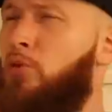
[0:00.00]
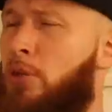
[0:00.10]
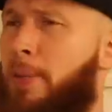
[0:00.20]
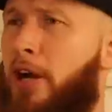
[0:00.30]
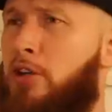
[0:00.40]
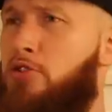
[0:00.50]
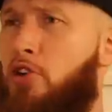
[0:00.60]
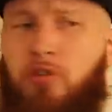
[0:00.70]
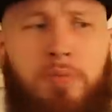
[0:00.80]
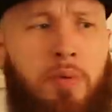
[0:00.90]
What was the pair you
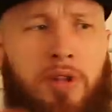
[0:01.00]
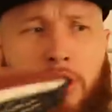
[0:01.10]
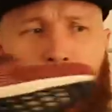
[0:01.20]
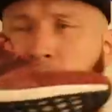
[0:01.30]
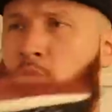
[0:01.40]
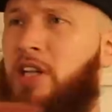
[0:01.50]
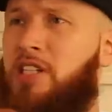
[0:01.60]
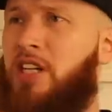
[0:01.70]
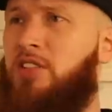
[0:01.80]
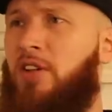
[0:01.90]
showed me with the
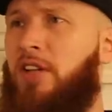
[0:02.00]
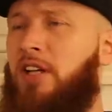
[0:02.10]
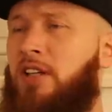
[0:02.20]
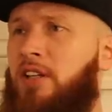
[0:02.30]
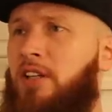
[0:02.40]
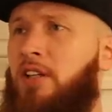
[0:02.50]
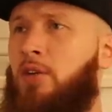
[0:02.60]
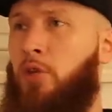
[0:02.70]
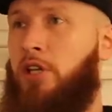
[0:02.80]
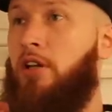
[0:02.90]
326 on the?
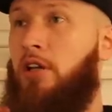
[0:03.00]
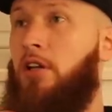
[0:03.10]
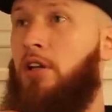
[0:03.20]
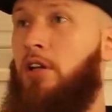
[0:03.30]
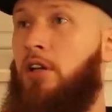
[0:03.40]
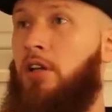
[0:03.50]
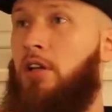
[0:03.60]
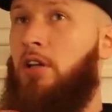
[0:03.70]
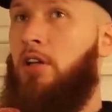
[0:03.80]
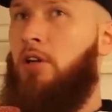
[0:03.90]
That was the multicolor pair.